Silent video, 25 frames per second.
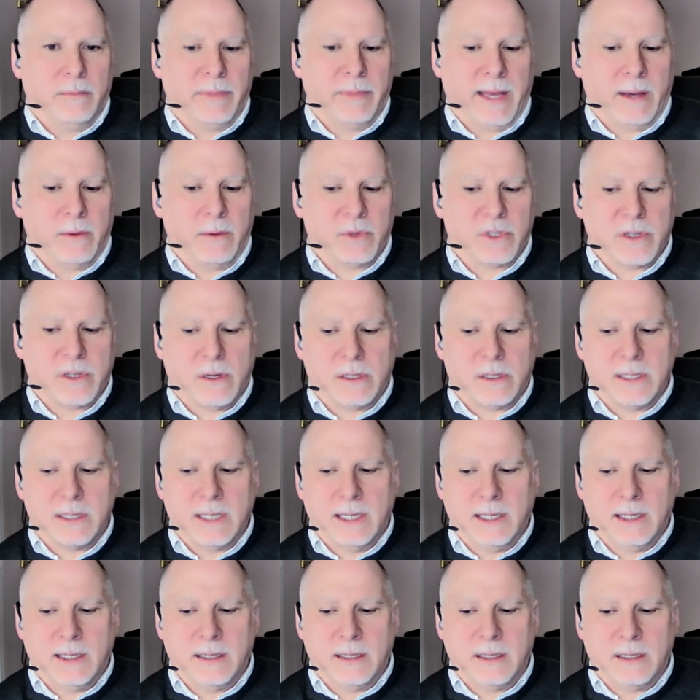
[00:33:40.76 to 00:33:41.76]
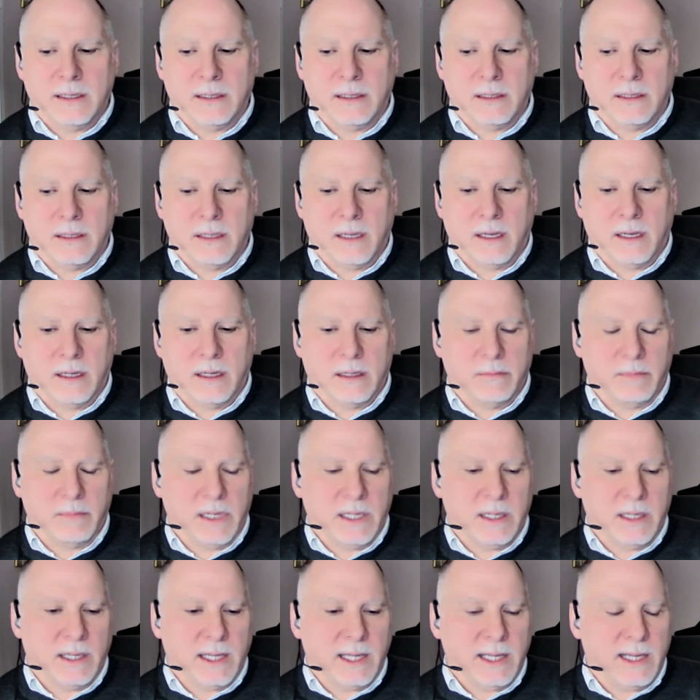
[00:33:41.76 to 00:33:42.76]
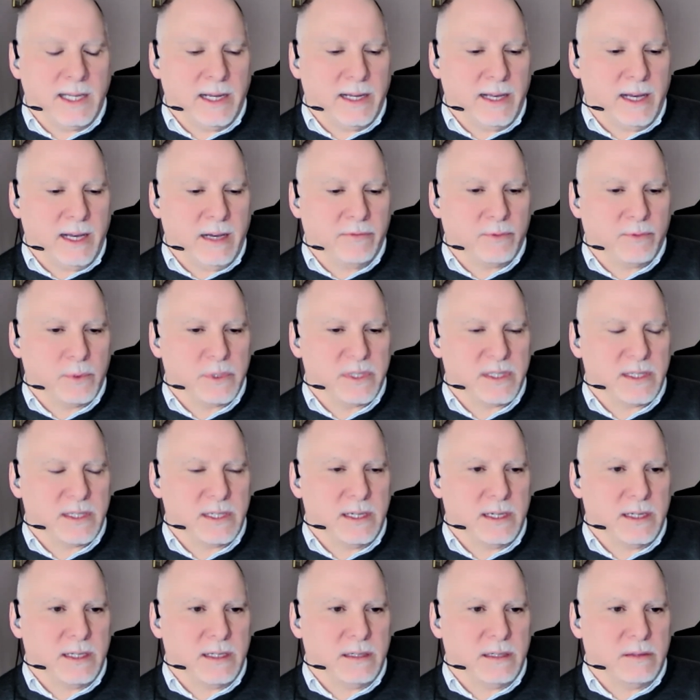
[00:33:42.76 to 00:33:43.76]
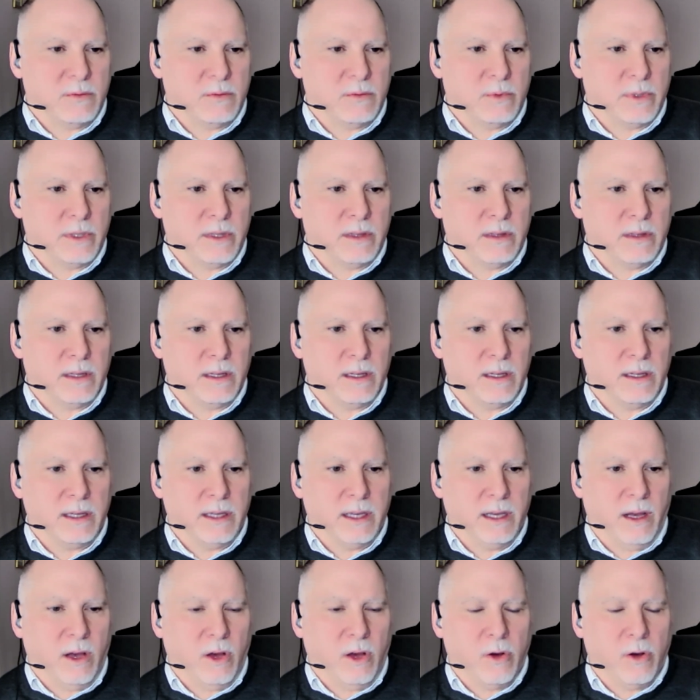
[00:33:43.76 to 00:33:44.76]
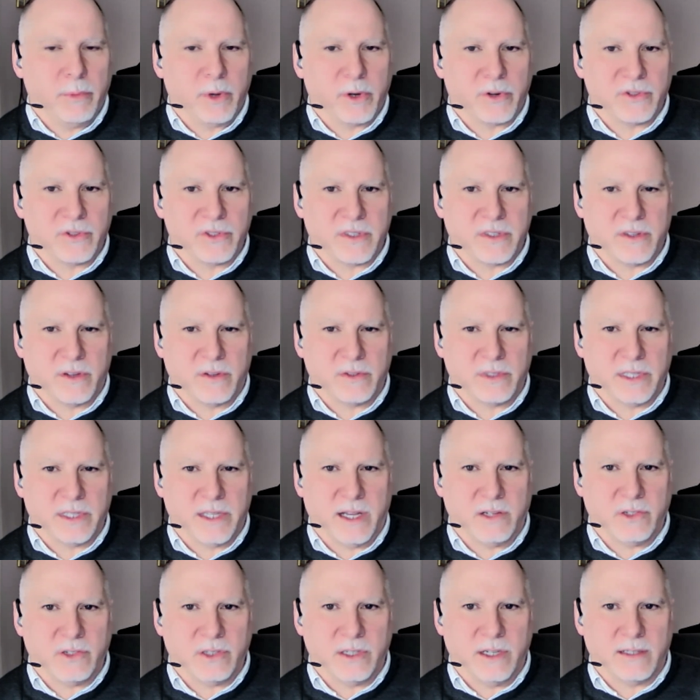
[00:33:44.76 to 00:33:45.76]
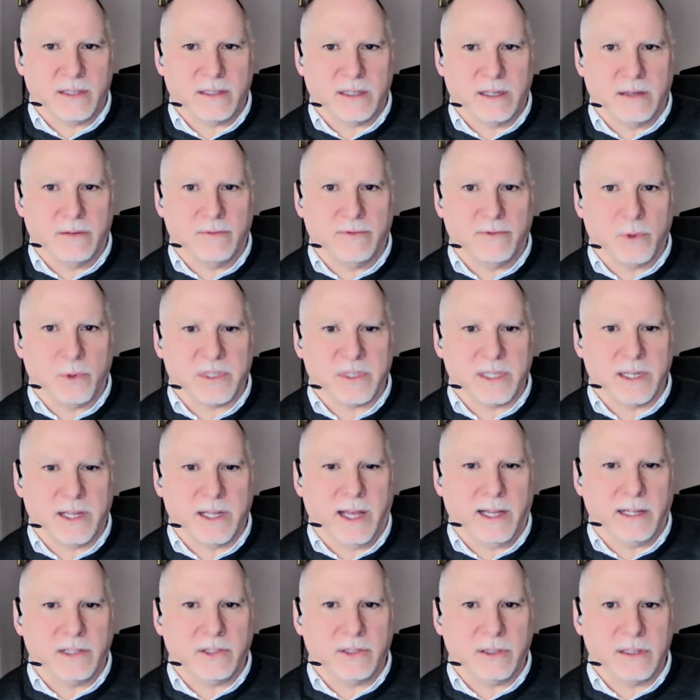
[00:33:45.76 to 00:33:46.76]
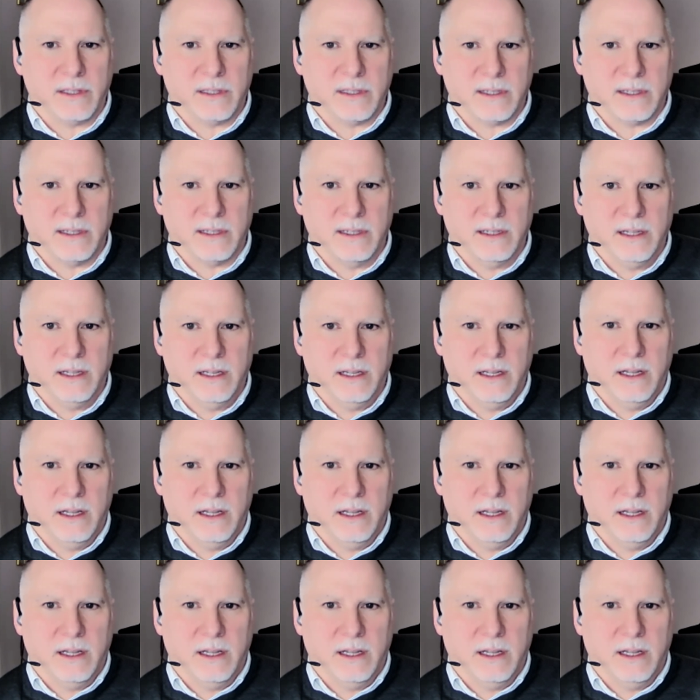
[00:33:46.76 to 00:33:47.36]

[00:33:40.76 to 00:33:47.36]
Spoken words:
That was all done, and the EAF was done with the Homeowners Association as the enforcing agency.